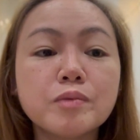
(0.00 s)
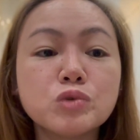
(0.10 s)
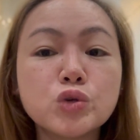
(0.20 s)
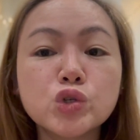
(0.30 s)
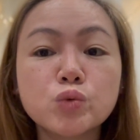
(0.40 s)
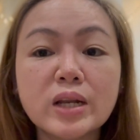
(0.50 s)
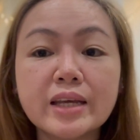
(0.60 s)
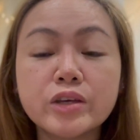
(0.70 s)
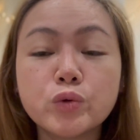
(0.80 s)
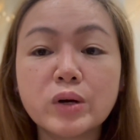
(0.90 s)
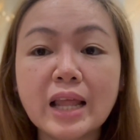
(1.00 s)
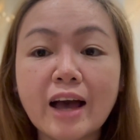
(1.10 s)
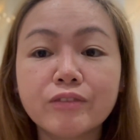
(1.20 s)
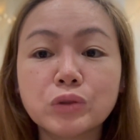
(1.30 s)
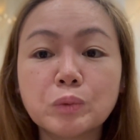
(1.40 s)
usually you will
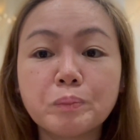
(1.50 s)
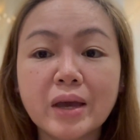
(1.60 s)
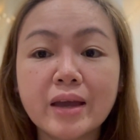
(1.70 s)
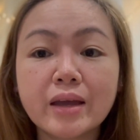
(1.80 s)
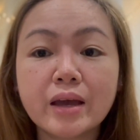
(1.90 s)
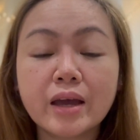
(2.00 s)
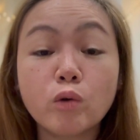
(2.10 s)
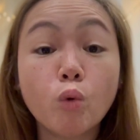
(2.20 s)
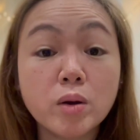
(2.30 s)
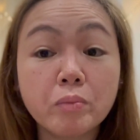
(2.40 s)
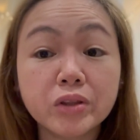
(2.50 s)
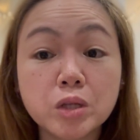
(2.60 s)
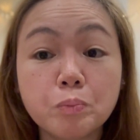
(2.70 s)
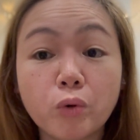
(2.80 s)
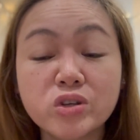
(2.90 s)
have to pay a 1-month
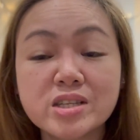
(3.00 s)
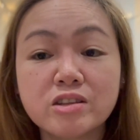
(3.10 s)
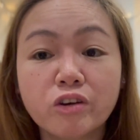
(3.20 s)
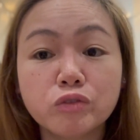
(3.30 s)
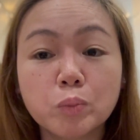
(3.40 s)
deposit of their